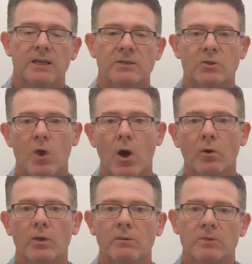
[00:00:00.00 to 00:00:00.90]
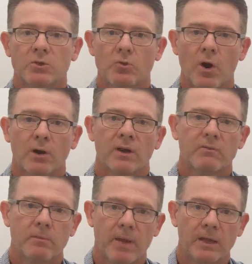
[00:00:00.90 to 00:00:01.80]
is not going to be strong
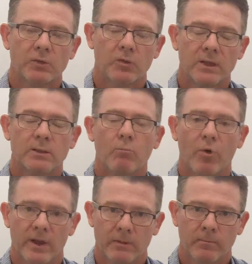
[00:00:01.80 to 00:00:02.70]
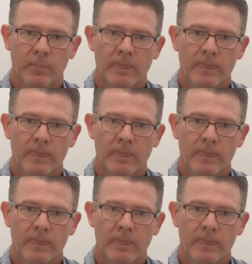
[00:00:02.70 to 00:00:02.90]
enough to penetrate the brain.